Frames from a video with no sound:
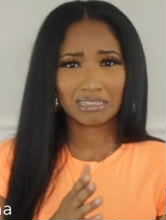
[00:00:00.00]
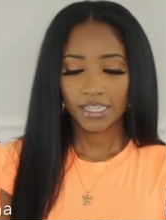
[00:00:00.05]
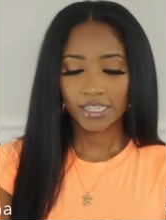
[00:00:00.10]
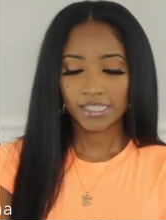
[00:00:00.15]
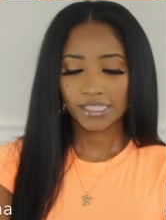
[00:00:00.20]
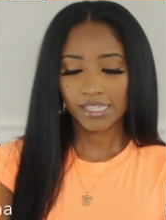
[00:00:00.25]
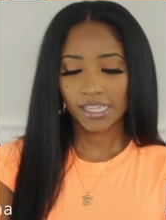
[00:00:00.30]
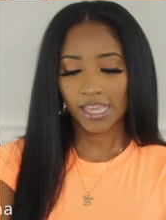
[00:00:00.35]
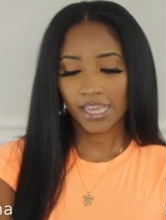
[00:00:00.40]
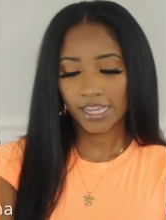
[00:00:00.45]

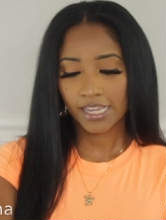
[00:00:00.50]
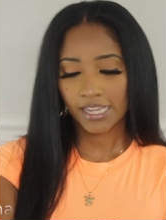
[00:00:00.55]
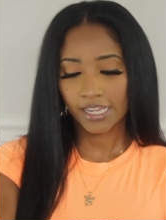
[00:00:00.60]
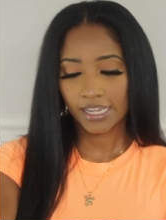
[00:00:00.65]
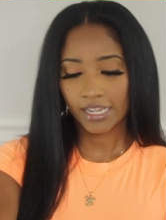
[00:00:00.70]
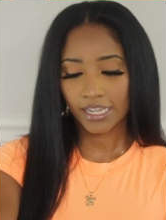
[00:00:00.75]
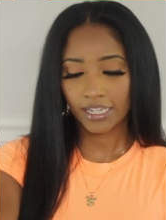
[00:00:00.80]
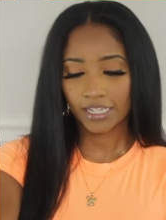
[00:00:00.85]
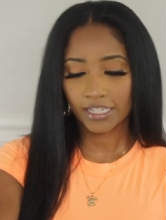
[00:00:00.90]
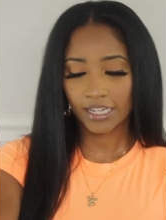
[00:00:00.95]
It's
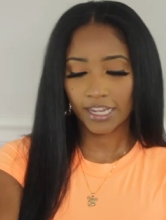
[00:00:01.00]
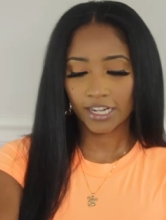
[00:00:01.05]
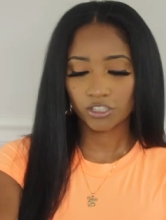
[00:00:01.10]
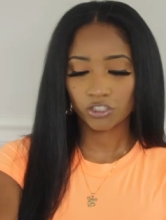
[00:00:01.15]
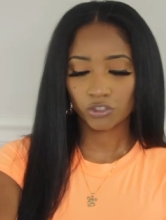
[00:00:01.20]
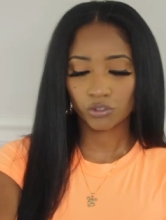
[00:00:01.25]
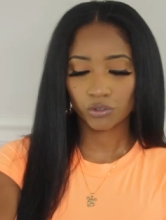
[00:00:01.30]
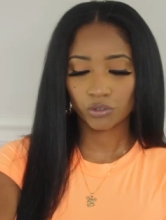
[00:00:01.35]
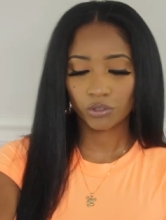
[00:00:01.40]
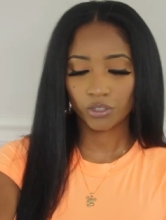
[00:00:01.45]
a
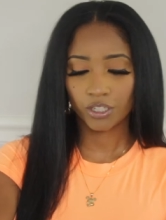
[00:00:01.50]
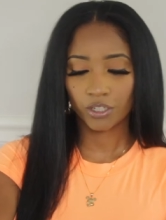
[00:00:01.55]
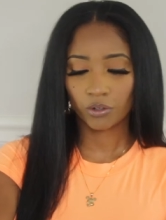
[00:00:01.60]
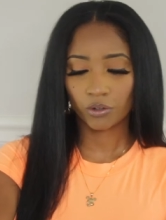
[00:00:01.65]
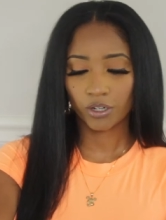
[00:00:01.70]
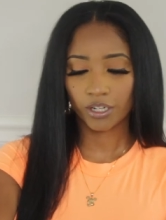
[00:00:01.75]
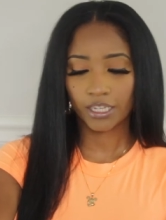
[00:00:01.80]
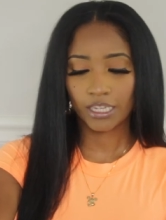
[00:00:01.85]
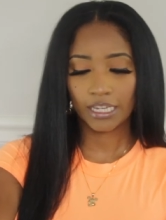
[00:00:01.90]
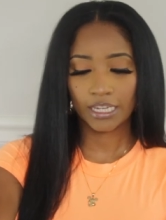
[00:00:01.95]
natural and
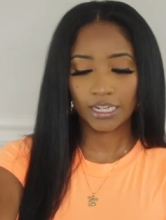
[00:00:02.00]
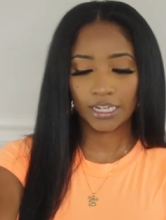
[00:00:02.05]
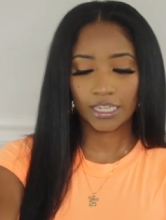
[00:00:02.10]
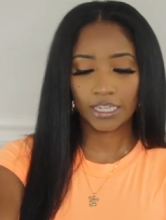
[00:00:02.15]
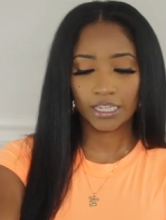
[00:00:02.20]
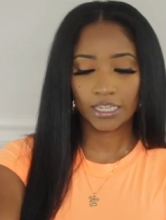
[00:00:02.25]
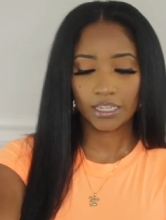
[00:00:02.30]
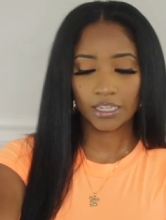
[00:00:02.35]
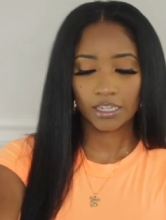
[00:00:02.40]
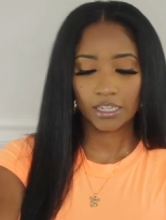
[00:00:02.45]

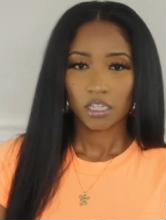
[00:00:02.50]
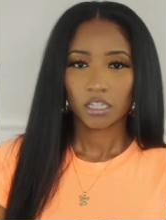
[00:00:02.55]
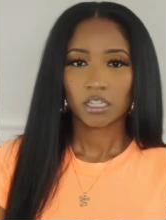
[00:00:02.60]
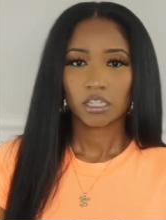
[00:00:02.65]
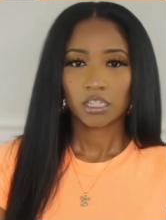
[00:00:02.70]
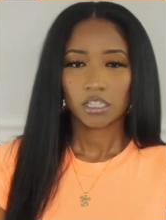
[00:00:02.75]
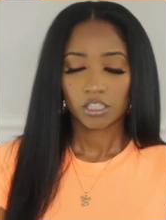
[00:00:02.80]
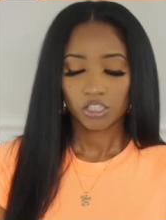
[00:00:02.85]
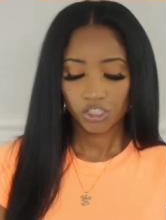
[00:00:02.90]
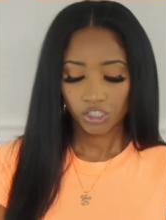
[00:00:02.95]
organic
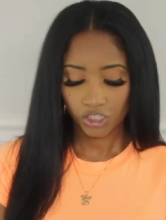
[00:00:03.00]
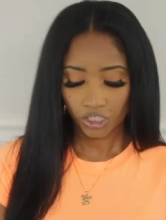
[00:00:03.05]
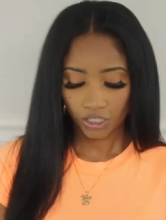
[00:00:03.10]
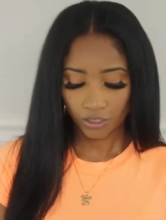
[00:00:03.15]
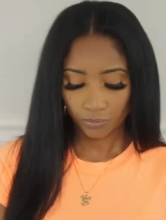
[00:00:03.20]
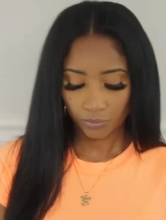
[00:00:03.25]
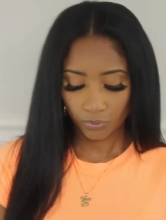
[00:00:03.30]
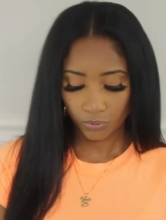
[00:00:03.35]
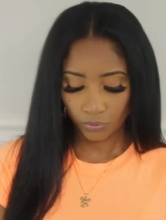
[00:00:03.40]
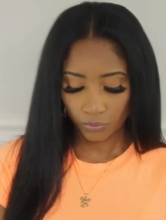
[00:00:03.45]

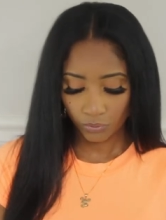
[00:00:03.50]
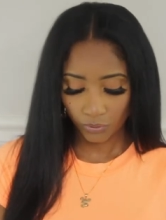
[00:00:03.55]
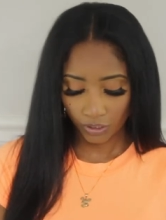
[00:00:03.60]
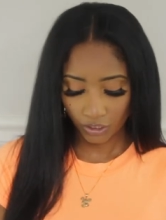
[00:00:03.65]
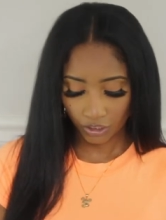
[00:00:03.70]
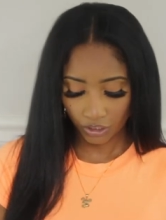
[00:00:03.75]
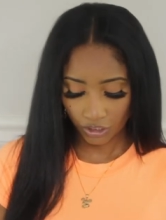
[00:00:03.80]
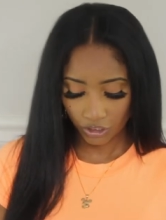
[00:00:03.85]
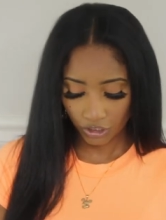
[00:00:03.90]
shampoo and